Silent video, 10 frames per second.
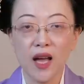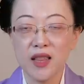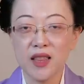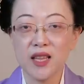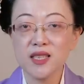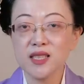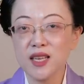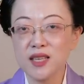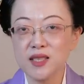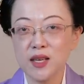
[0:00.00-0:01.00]
And this
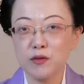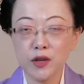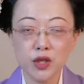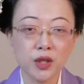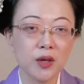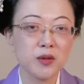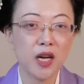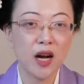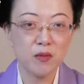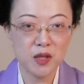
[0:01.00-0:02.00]
is a fictional
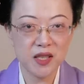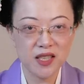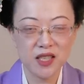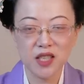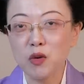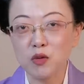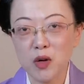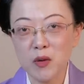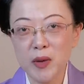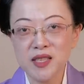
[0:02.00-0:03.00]
time-setting
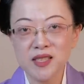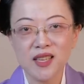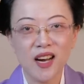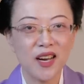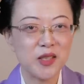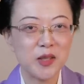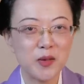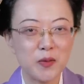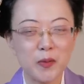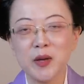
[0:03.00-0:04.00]
romance
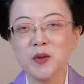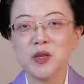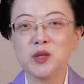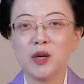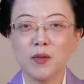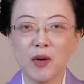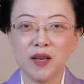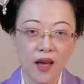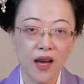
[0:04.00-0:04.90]
idol period drama.